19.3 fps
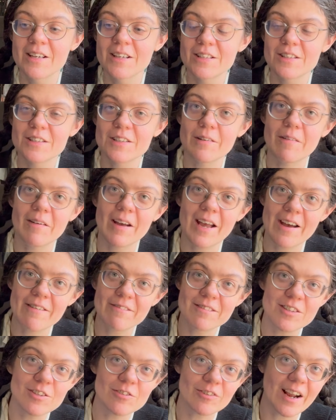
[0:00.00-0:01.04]
So I
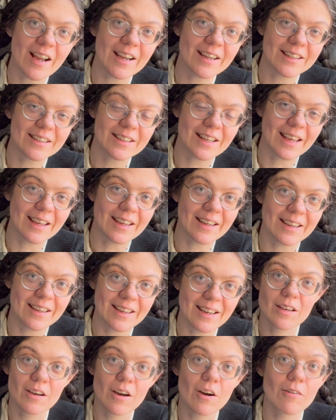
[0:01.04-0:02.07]
have the Dragon
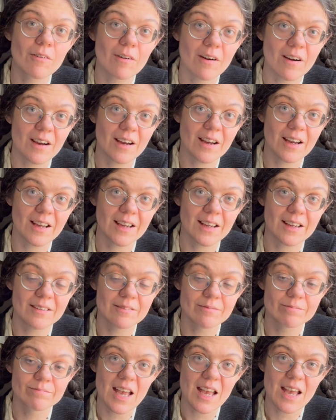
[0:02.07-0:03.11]
King, Harai,
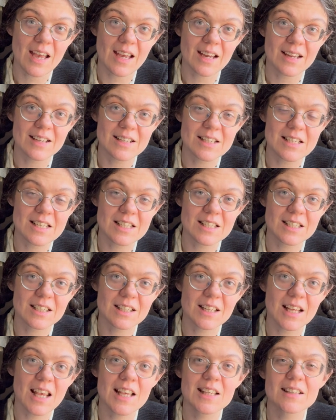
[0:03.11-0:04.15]
and
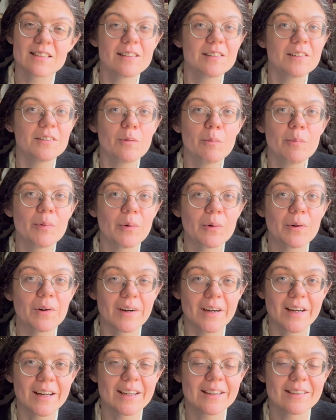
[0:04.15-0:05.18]
he's a little
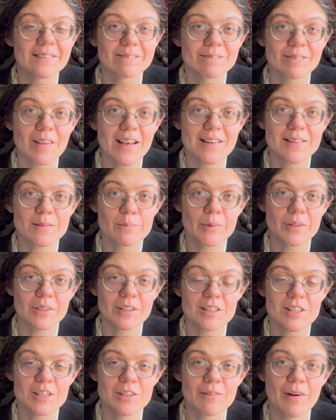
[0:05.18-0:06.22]
boring as
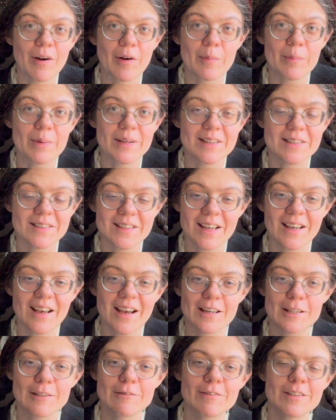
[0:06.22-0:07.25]
book 2 opens. It
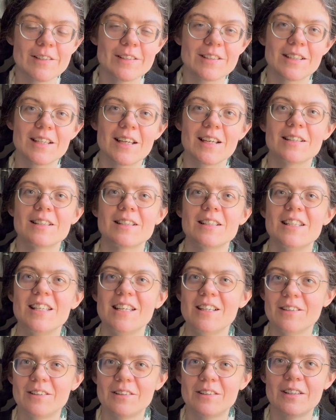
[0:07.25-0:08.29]
kind of feels like
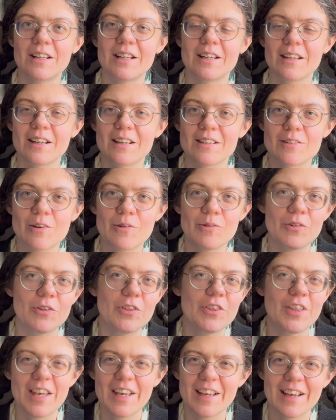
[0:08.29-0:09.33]
his whole
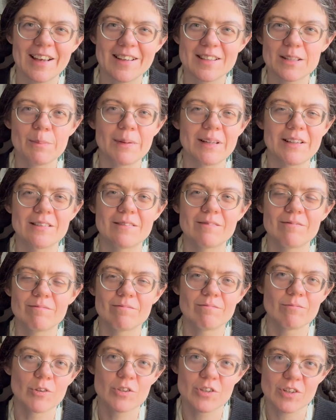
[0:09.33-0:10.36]
thing has been
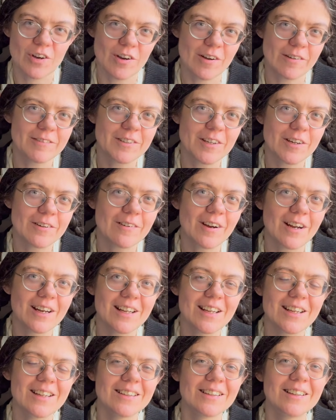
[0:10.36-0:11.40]
resolved
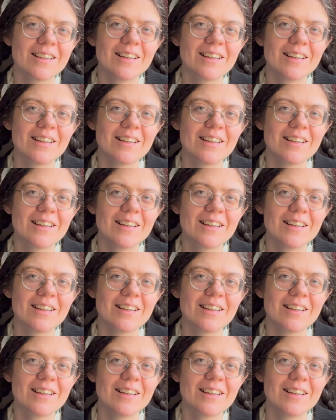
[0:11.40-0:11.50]
already.